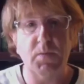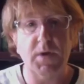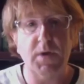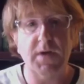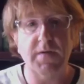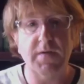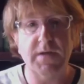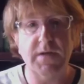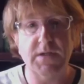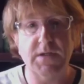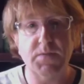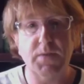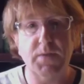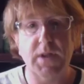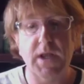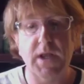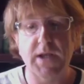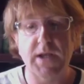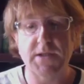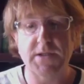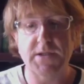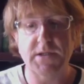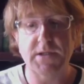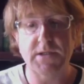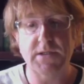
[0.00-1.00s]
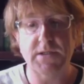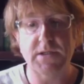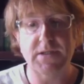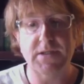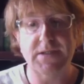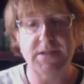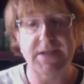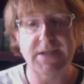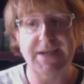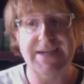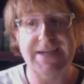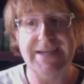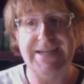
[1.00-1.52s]
his pluses is
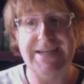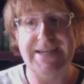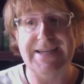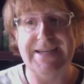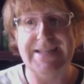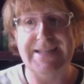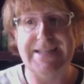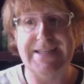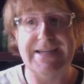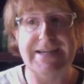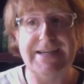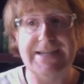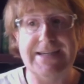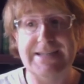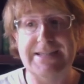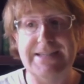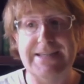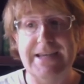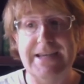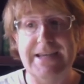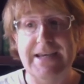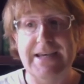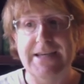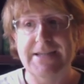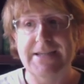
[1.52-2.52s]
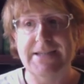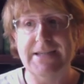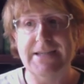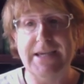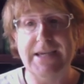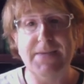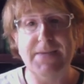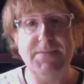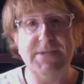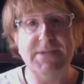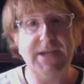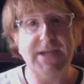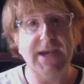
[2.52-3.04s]
that he does
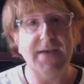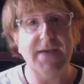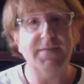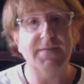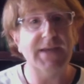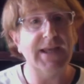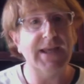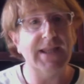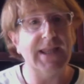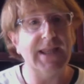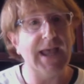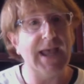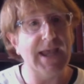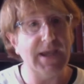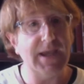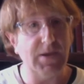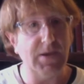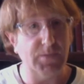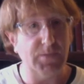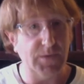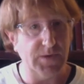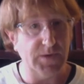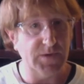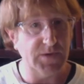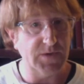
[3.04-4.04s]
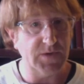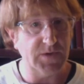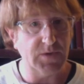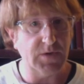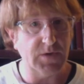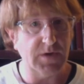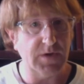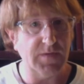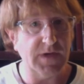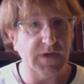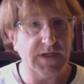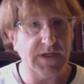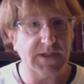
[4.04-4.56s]
seem to have that likable sort
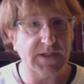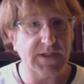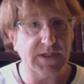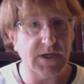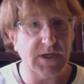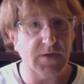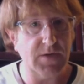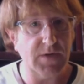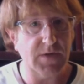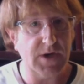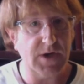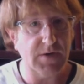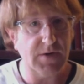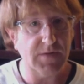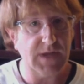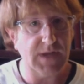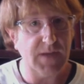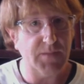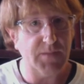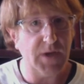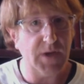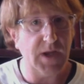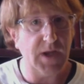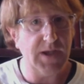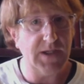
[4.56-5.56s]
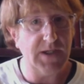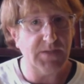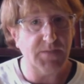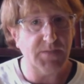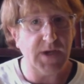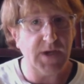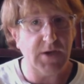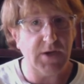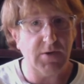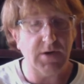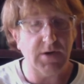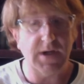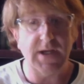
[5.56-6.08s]
of exterior. That he's
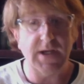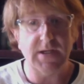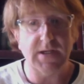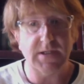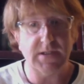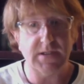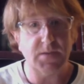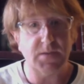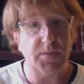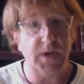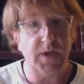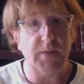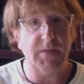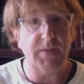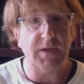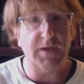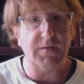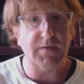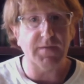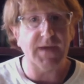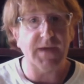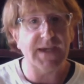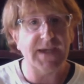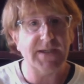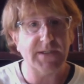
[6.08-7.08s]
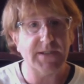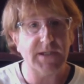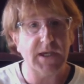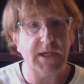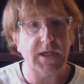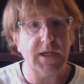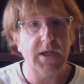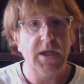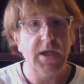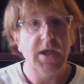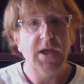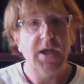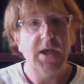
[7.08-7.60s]
better as a public
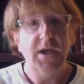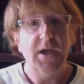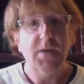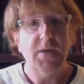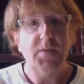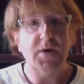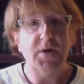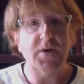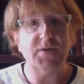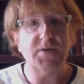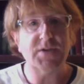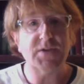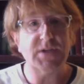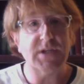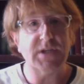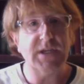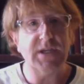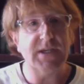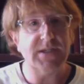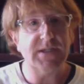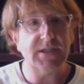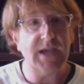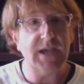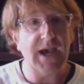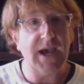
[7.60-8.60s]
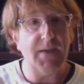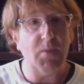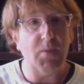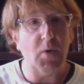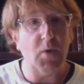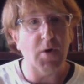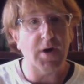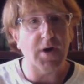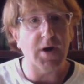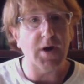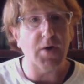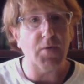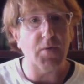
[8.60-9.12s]
facing person. He's got
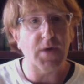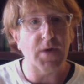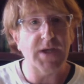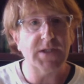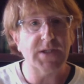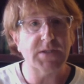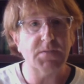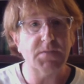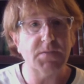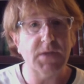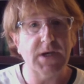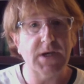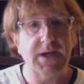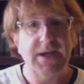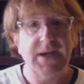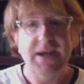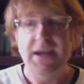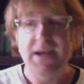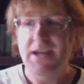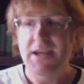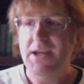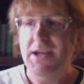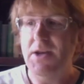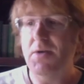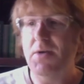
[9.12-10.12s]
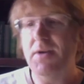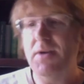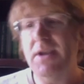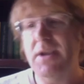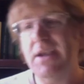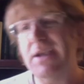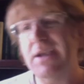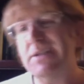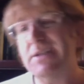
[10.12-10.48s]
more charisma. You get